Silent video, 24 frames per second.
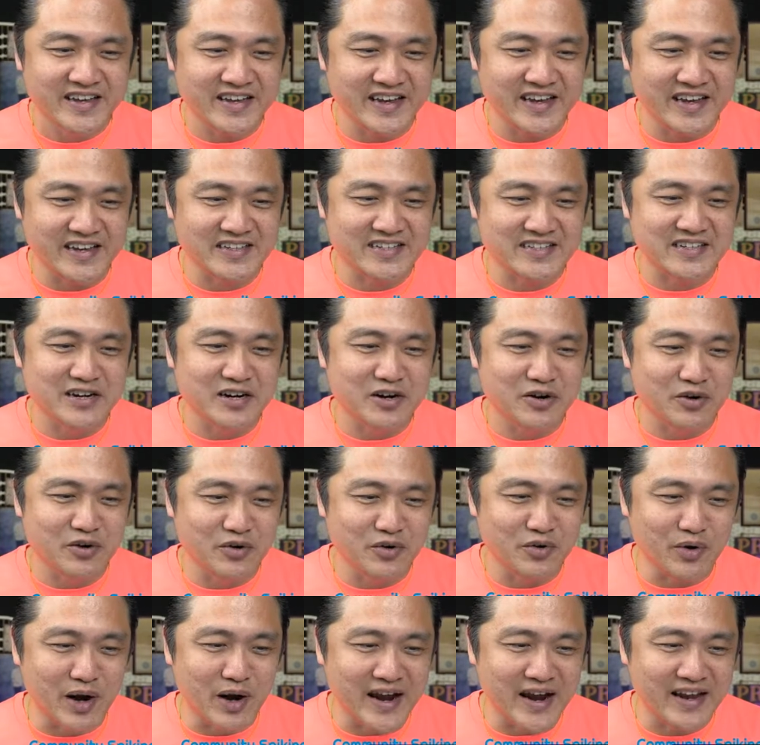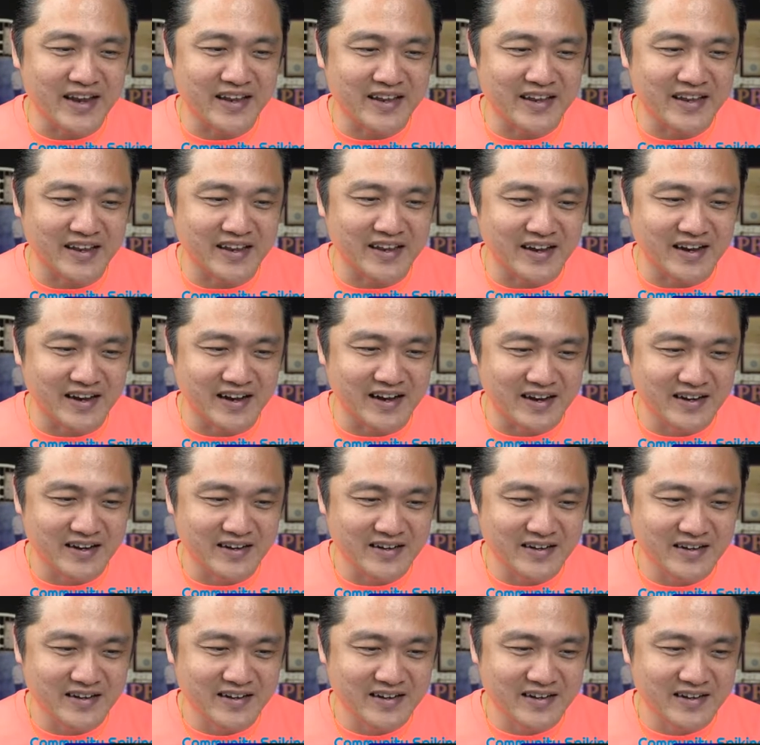is right here,
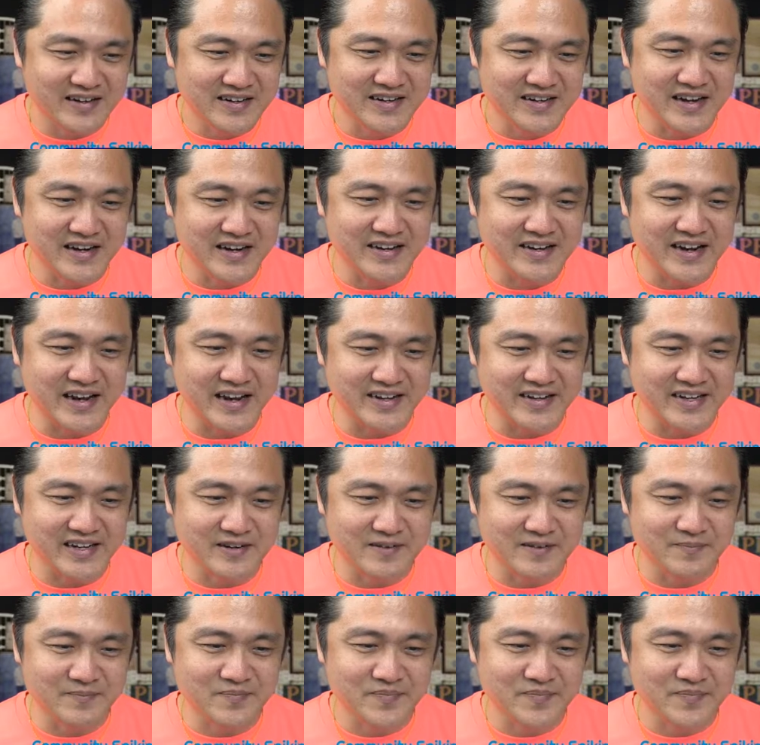the date,